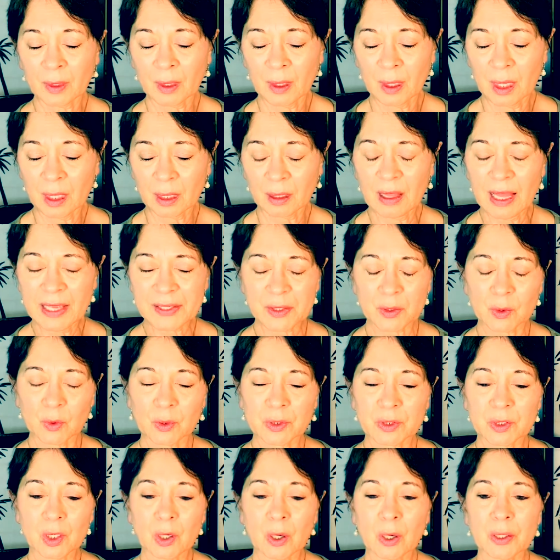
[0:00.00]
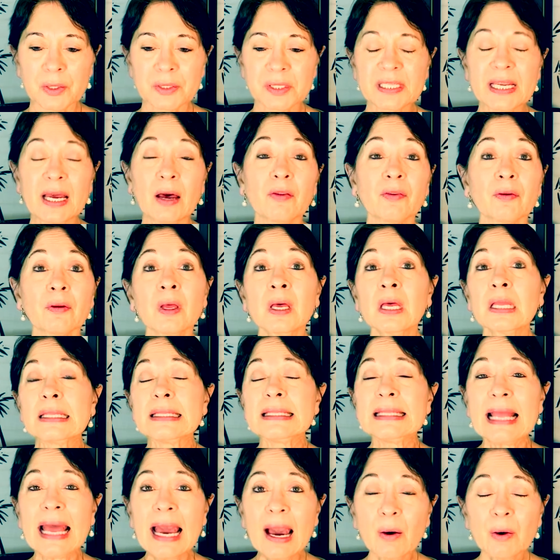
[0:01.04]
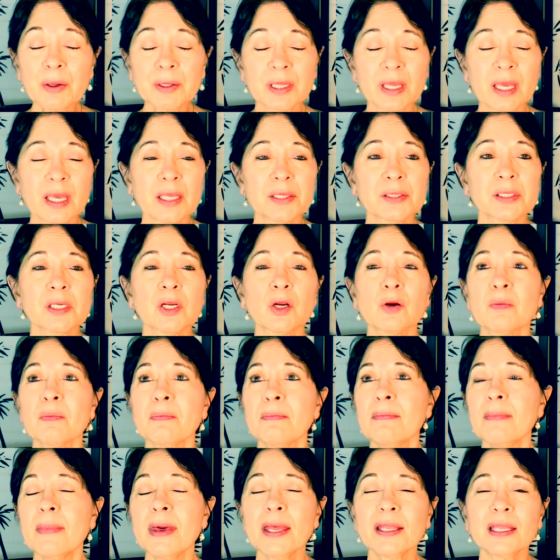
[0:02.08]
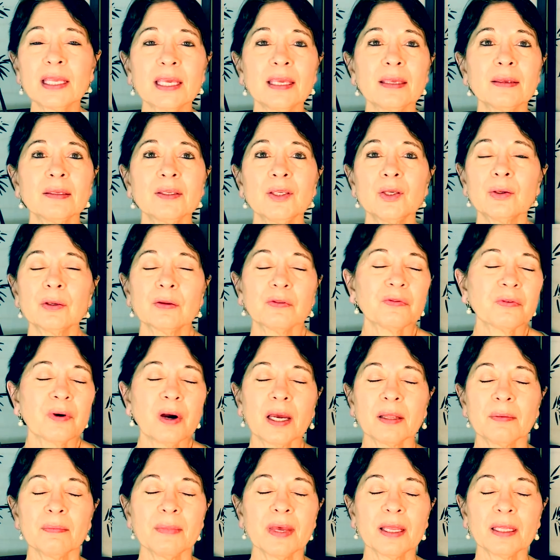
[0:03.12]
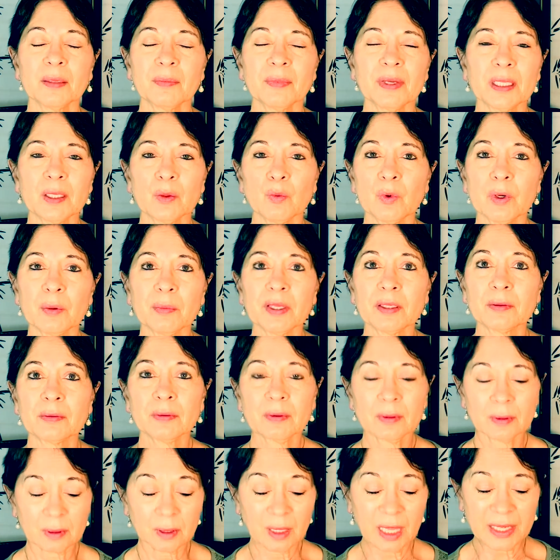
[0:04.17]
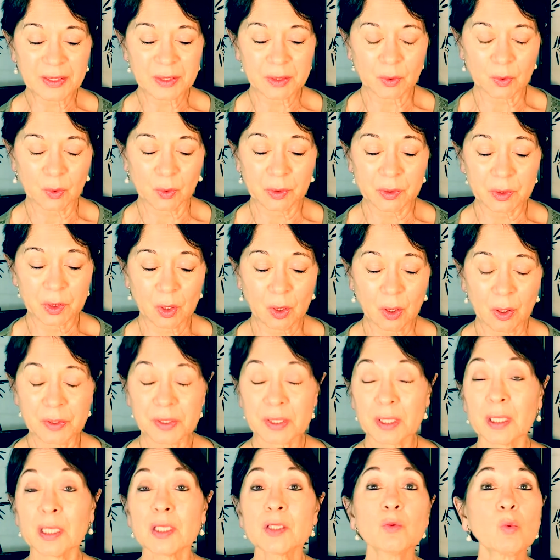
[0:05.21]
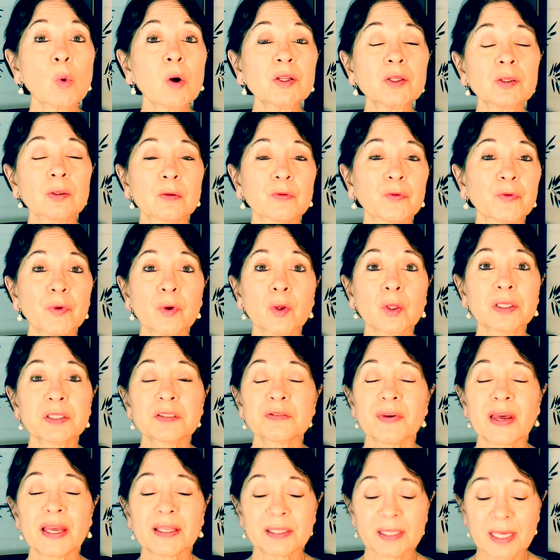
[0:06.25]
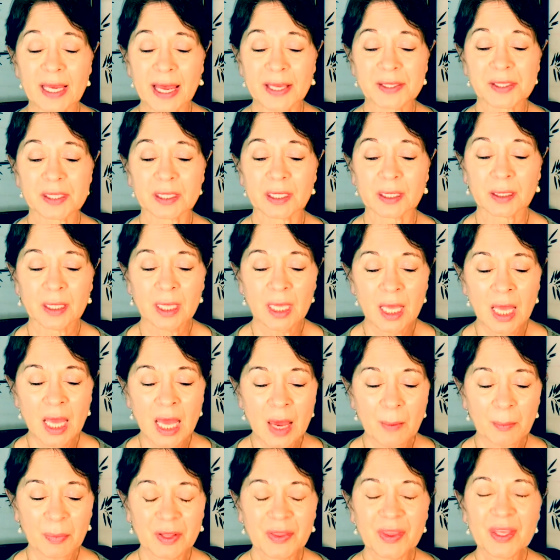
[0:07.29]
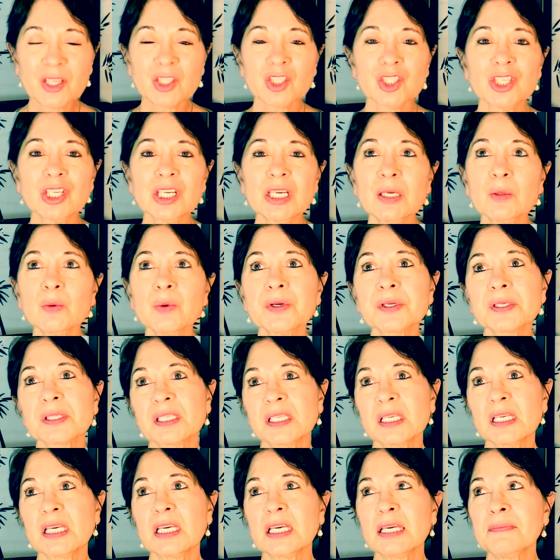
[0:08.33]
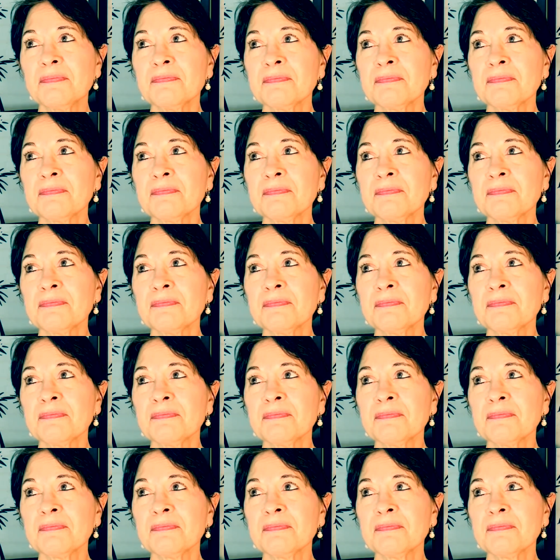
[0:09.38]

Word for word: classical guitarists. Now, nowadays, there are many, you can find many, many women classical guitarists. And it's wonderful, it's fantastic. But I think she was the